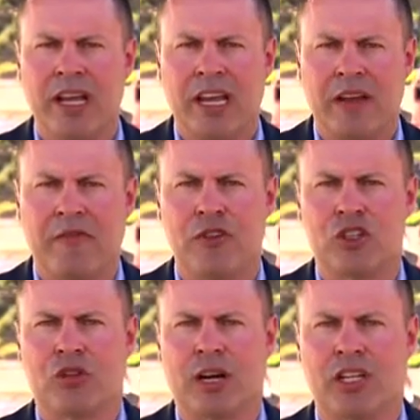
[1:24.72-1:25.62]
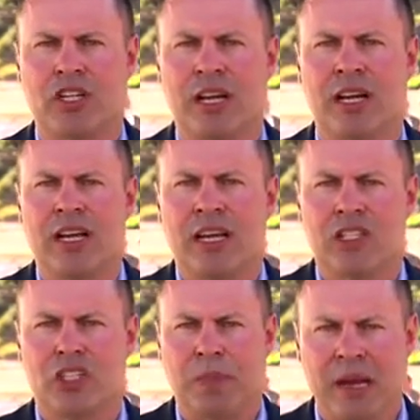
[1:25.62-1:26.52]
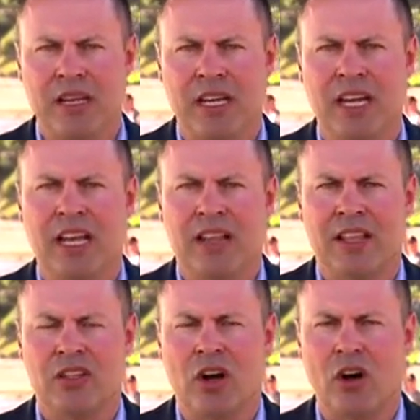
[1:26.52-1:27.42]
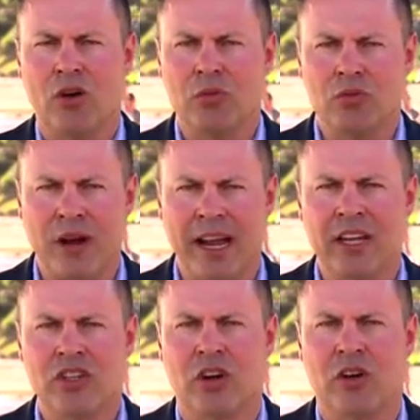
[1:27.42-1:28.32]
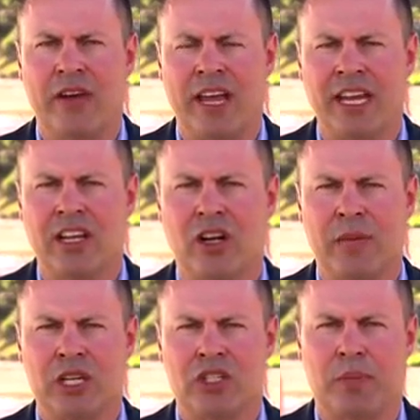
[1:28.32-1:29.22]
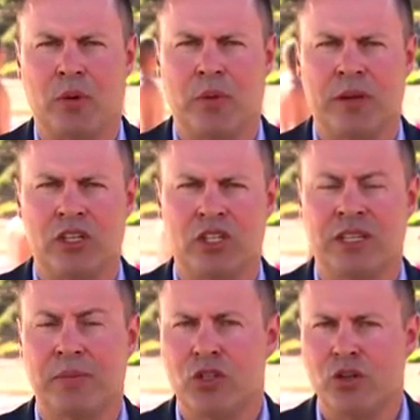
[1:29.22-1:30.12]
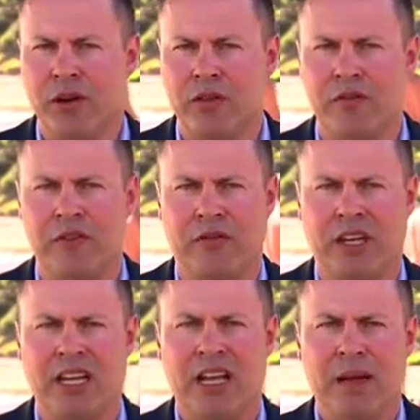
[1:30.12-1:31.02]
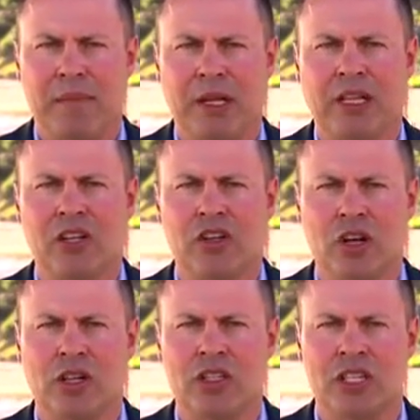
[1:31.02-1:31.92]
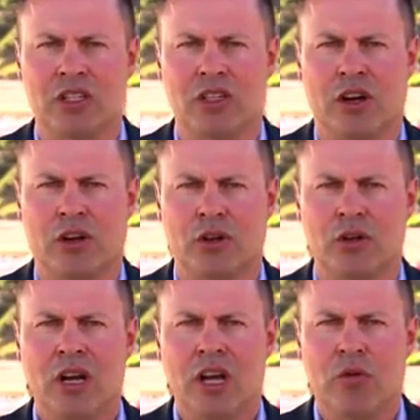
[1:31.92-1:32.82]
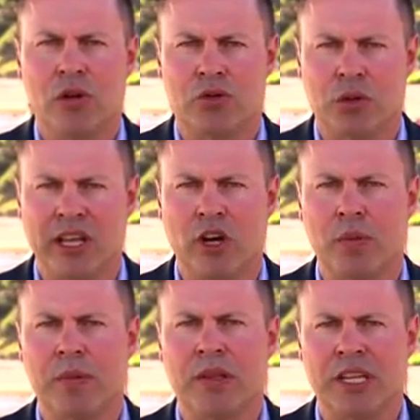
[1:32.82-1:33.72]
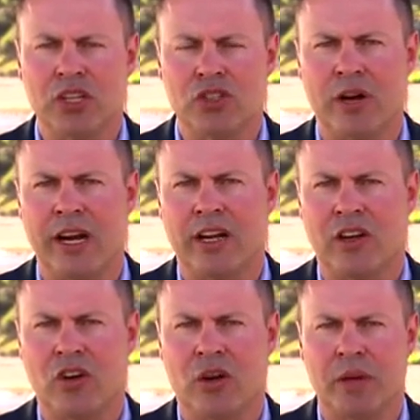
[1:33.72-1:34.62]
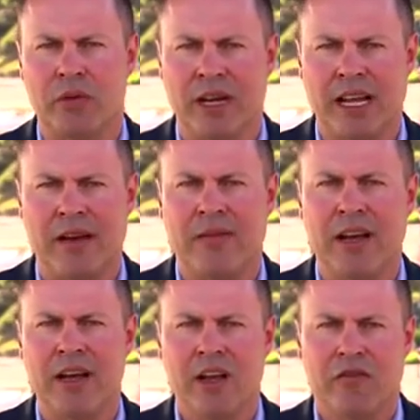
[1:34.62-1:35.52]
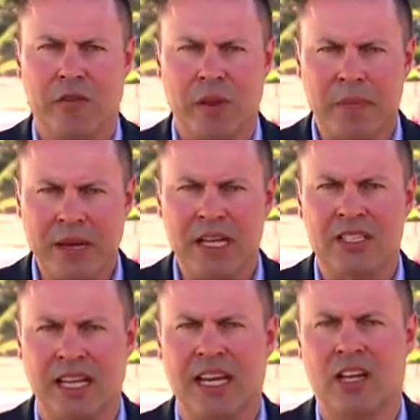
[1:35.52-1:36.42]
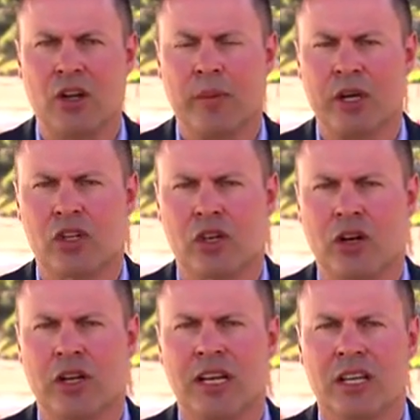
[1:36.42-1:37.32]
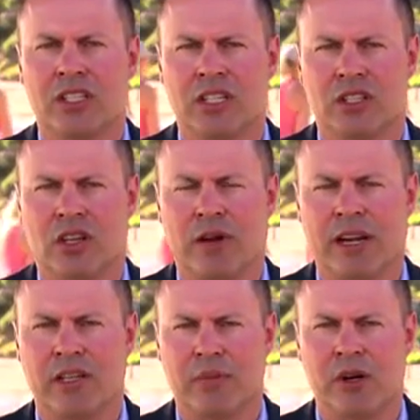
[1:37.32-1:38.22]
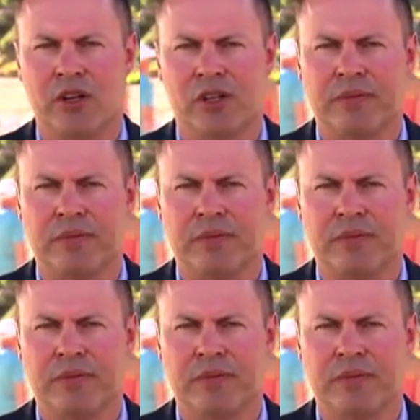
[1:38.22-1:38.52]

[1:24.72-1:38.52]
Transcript: infrastructure spending. There's a whole range of economic support measures, some $250 billion in total, which will help the Australian economy recover from the biggest economic shock since the Great Depression.